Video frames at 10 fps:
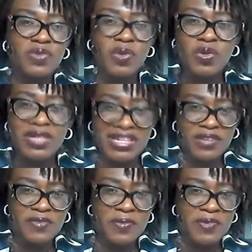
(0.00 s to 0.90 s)
role in
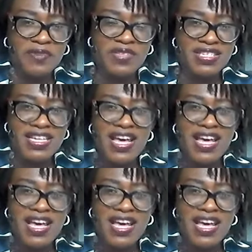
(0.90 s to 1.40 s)
non-for-profit.